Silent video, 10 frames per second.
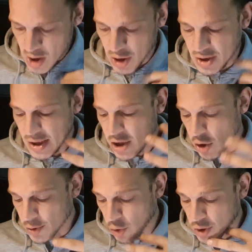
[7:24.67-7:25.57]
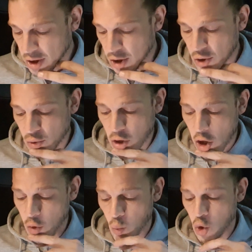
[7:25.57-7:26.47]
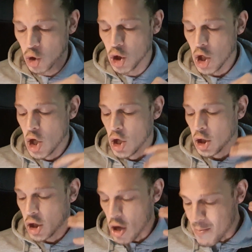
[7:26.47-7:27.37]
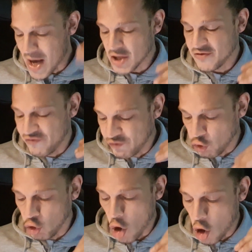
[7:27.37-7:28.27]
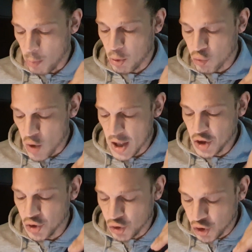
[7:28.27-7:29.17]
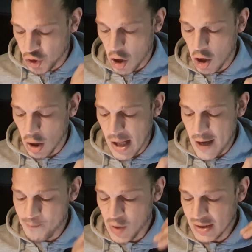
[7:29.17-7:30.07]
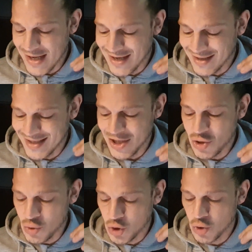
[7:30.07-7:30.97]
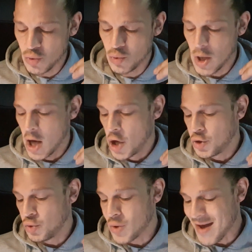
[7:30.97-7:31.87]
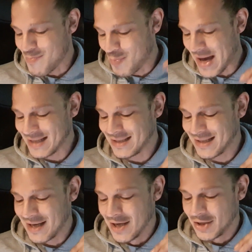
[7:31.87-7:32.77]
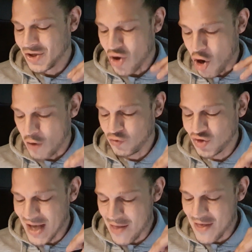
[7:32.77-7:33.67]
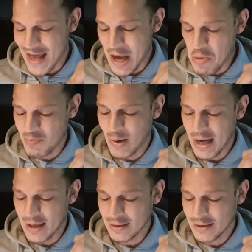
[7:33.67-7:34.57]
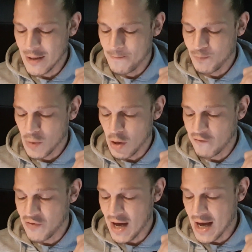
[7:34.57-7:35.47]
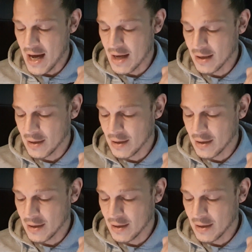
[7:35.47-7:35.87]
The CEO noted that KuCoin would commence full operation shortly as they continue to do their best to offset the impact of the hack.